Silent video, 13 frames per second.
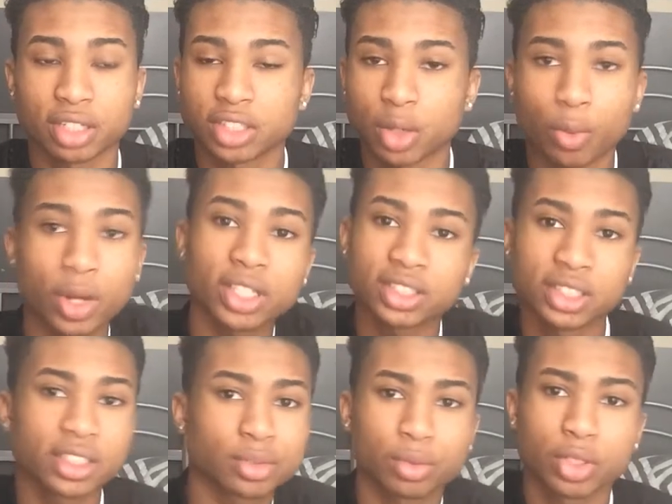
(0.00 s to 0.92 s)
I was like, what is
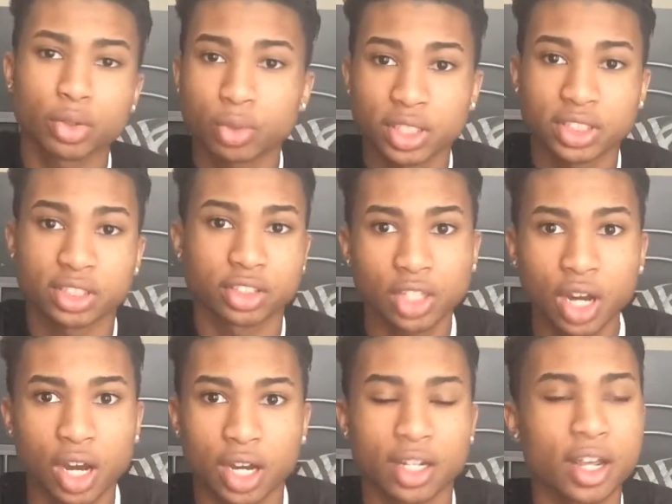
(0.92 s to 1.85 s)
this with you kissing
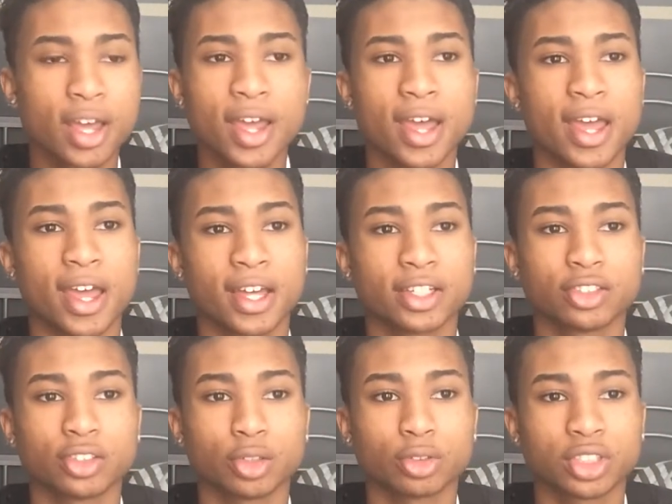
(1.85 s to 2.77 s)
John? And
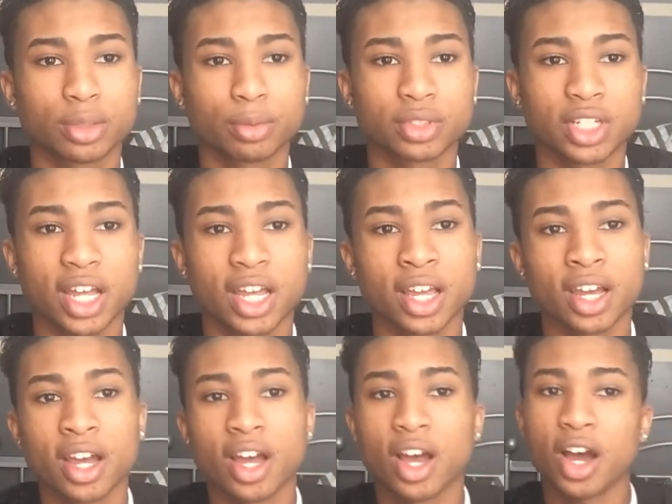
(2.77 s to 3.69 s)
so she was like,
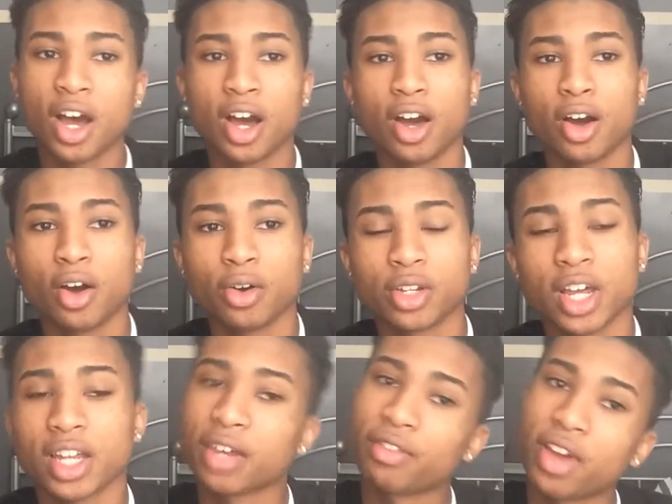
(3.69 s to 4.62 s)
oh,
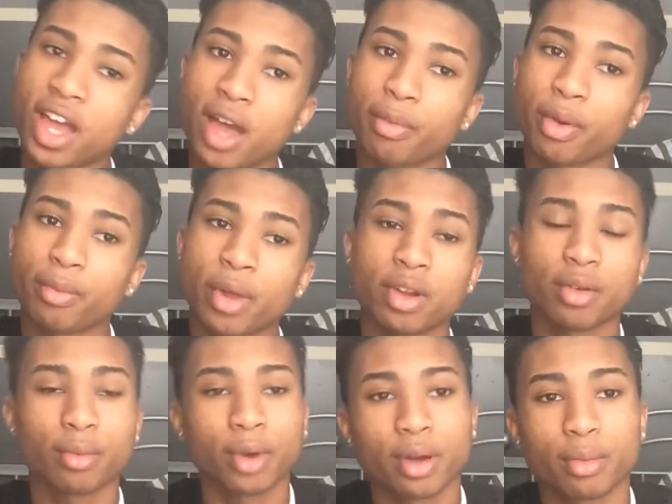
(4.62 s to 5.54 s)
that never happened, blah,
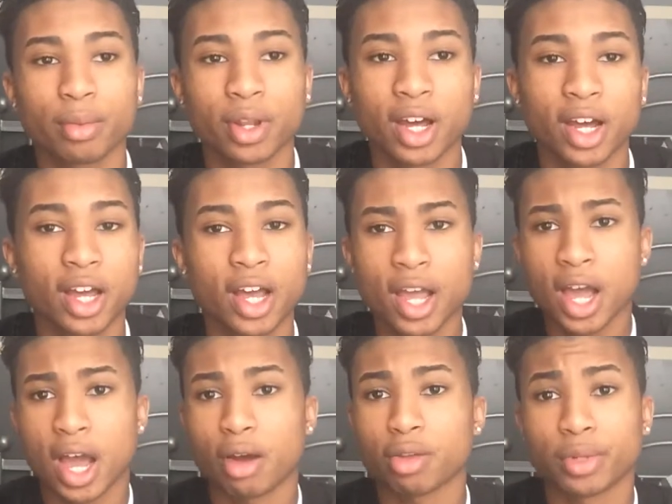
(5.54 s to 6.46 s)
blah, blah, blah, blah.
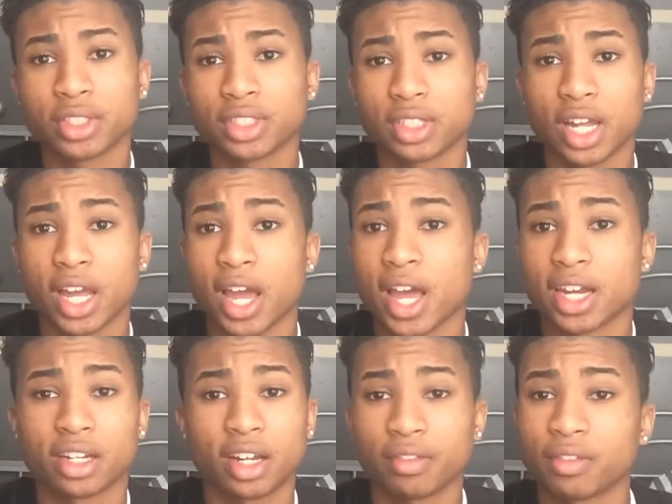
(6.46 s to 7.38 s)
I was basically like, I had
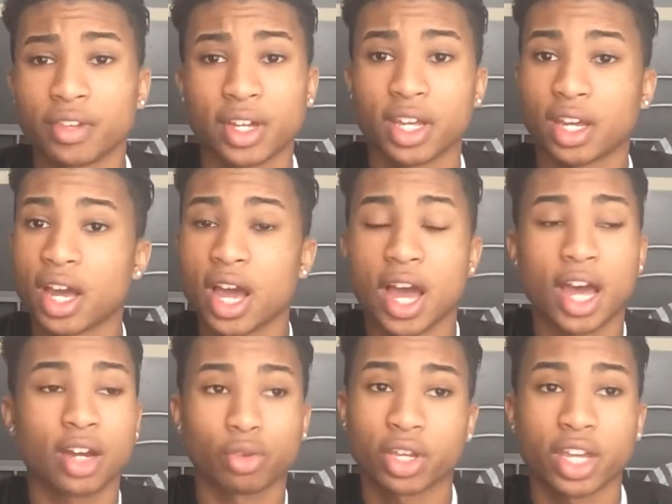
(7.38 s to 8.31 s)
enough of it.
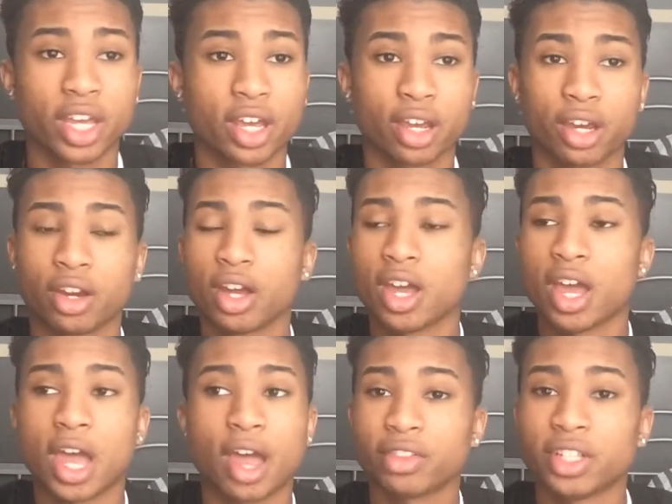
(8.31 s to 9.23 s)
I don't care.
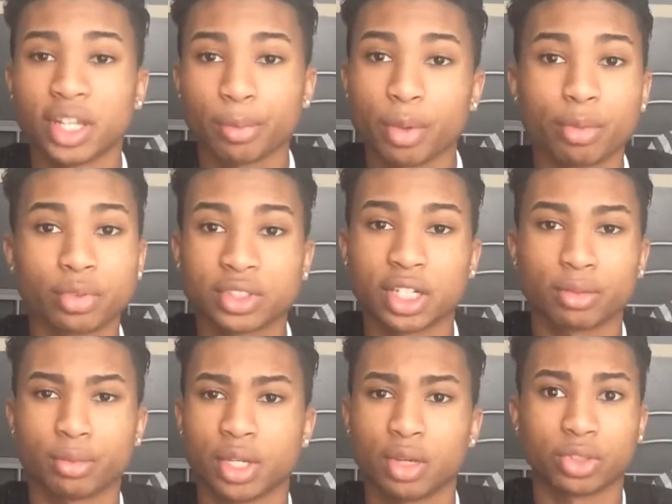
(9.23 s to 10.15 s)
Everything that people were
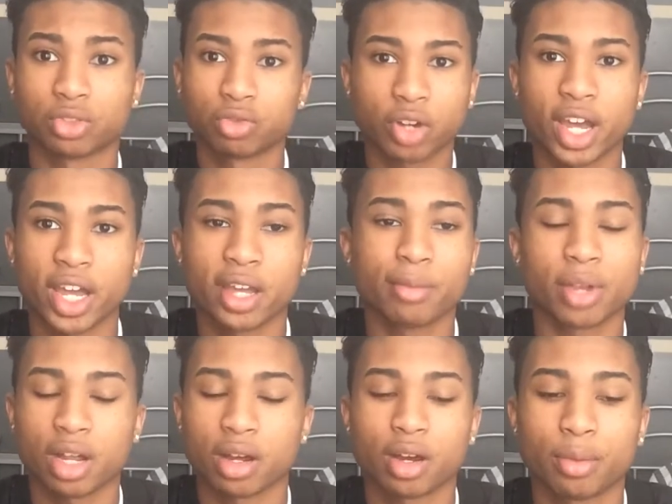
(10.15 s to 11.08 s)
telling me was right,
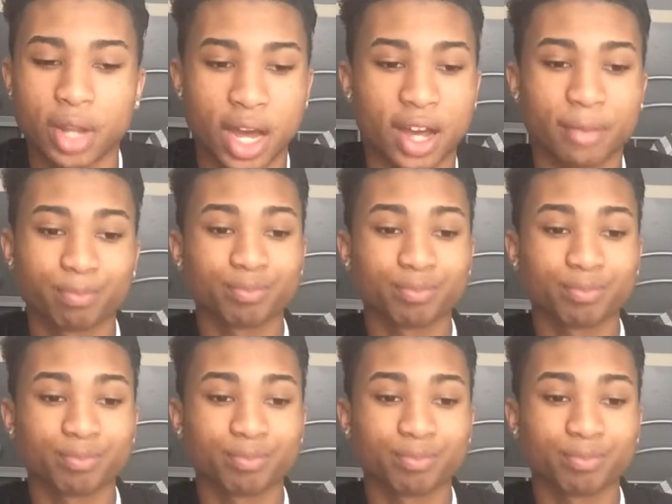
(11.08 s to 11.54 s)
blah, blah, blah.